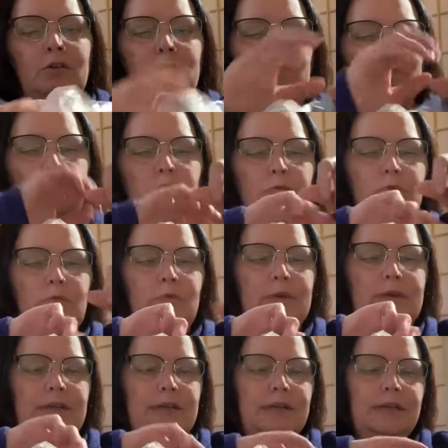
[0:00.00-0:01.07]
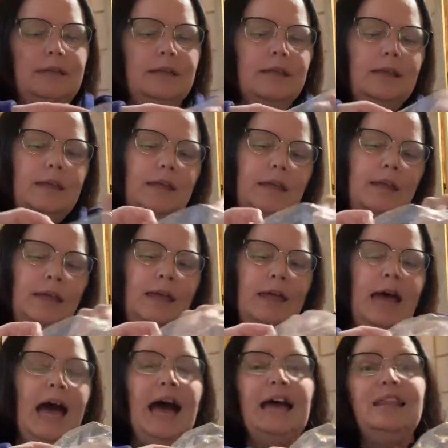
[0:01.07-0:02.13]
Ooh.
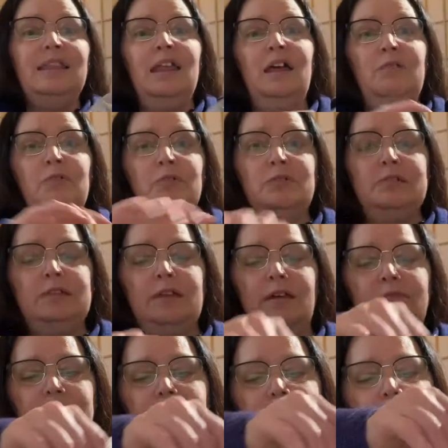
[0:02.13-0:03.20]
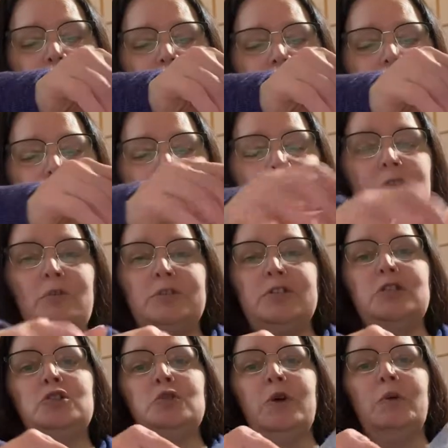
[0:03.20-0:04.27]
I love her stuff. It's always
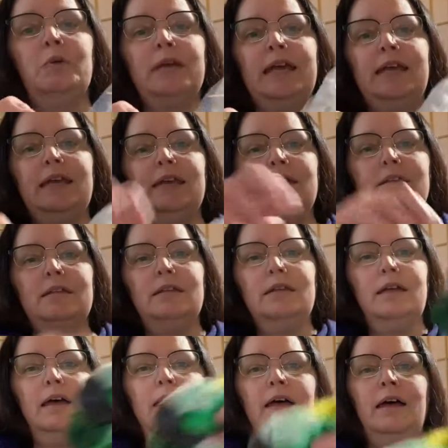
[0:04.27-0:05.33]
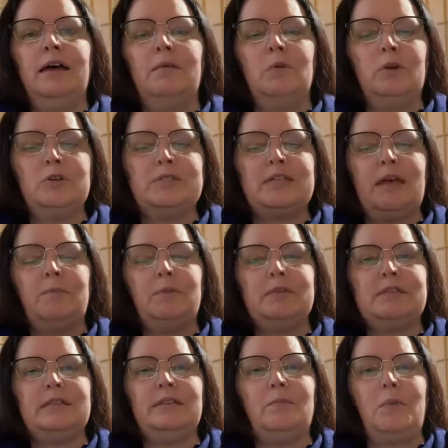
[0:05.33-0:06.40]
a joy when I get um, her
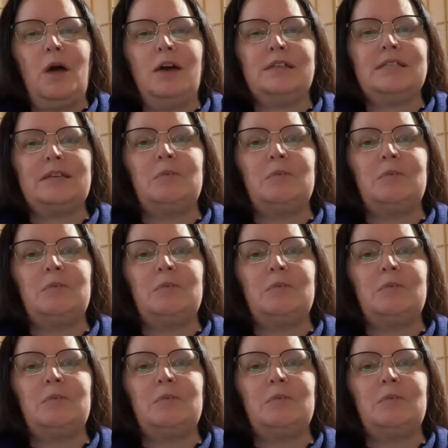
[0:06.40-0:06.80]
samples in the box.